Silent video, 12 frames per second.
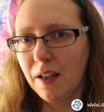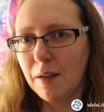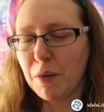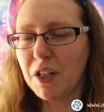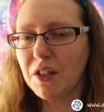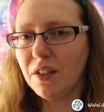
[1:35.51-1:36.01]

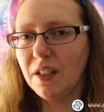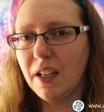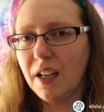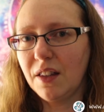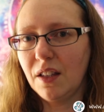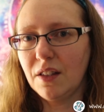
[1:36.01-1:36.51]
Personally,
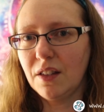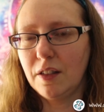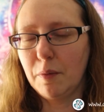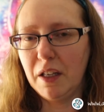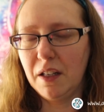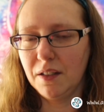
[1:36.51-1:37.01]
I think this is
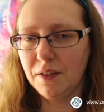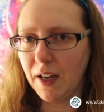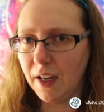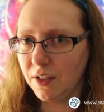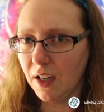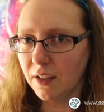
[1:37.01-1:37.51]
a bit of
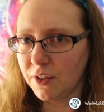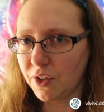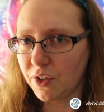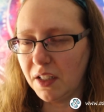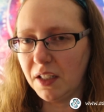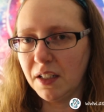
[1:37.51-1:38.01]

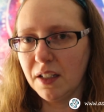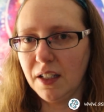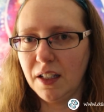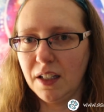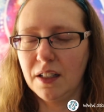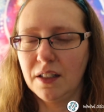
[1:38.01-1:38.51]
idolatry,
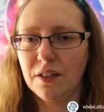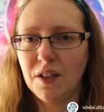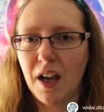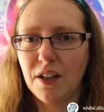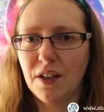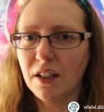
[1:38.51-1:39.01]
and
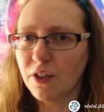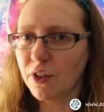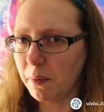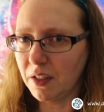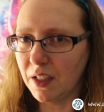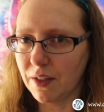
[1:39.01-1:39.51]
idolatry
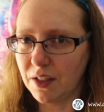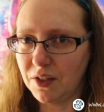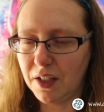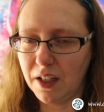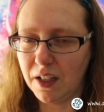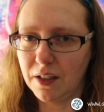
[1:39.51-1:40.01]
will never
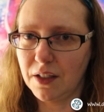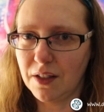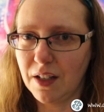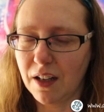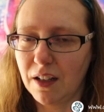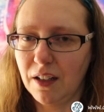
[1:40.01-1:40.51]
stand. It's
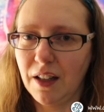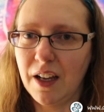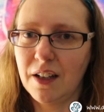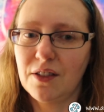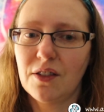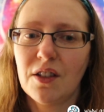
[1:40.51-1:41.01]
not going to
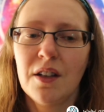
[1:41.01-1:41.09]
last.